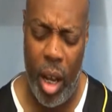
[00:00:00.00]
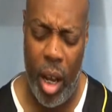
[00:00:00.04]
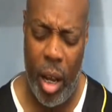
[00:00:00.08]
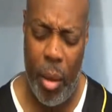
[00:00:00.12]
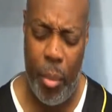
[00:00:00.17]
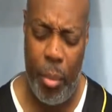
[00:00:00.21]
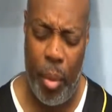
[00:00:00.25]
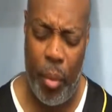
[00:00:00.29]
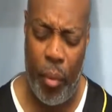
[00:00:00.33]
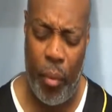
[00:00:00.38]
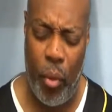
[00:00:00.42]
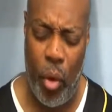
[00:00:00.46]

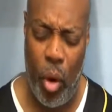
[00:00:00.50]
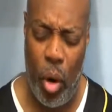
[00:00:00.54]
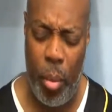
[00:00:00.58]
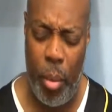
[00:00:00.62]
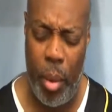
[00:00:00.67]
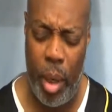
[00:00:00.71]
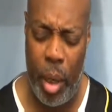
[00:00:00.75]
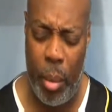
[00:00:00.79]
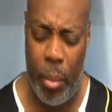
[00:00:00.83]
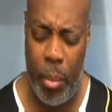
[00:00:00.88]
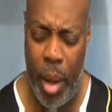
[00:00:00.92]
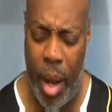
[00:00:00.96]
and
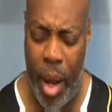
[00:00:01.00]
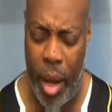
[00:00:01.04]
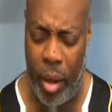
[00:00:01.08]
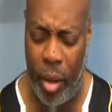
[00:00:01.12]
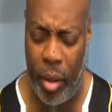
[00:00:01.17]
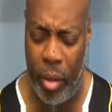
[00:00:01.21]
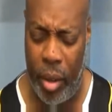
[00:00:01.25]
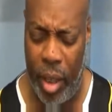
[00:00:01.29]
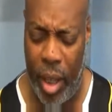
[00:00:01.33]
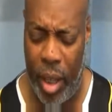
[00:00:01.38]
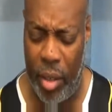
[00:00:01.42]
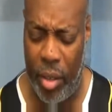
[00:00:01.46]
perform in a
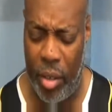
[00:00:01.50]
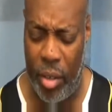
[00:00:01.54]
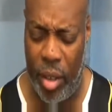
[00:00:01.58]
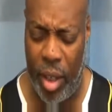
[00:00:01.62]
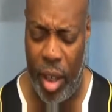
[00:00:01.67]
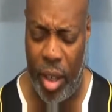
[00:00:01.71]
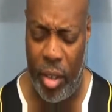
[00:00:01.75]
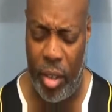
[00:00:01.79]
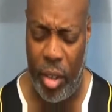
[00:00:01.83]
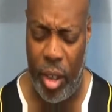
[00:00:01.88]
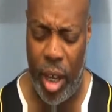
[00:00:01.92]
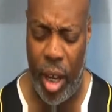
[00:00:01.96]
manner that
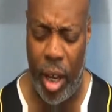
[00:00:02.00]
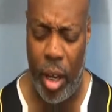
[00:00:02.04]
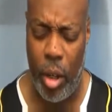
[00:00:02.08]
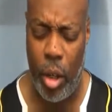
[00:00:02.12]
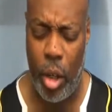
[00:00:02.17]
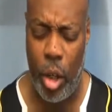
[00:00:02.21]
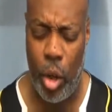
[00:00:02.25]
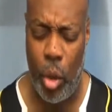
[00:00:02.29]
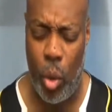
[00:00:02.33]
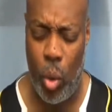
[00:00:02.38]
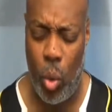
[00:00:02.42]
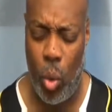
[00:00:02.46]
says that
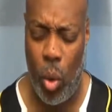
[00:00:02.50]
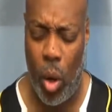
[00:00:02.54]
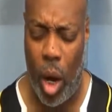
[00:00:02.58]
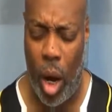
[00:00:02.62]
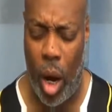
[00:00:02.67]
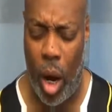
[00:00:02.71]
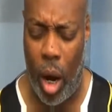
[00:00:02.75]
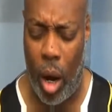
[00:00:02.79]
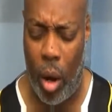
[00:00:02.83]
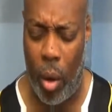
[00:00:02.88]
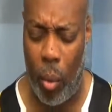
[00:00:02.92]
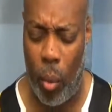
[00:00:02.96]
you
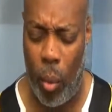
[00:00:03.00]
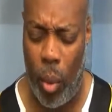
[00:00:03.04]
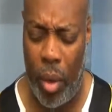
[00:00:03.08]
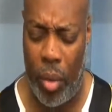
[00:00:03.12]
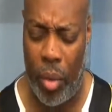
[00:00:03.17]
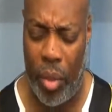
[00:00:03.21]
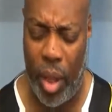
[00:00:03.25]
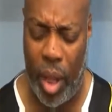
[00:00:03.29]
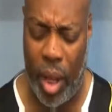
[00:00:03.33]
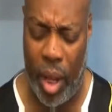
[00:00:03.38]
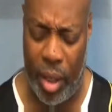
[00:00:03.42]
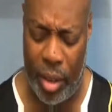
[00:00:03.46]
are
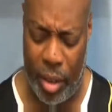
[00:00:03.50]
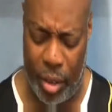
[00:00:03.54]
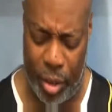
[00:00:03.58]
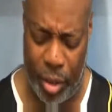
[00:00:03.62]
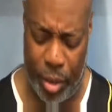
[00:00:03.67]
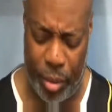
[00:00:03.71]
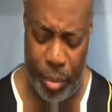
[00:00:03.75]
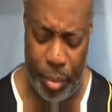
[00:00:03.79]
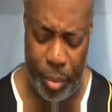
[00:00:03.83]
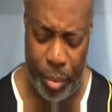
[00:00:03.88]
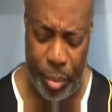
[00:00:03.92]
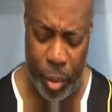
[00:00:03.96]
with us.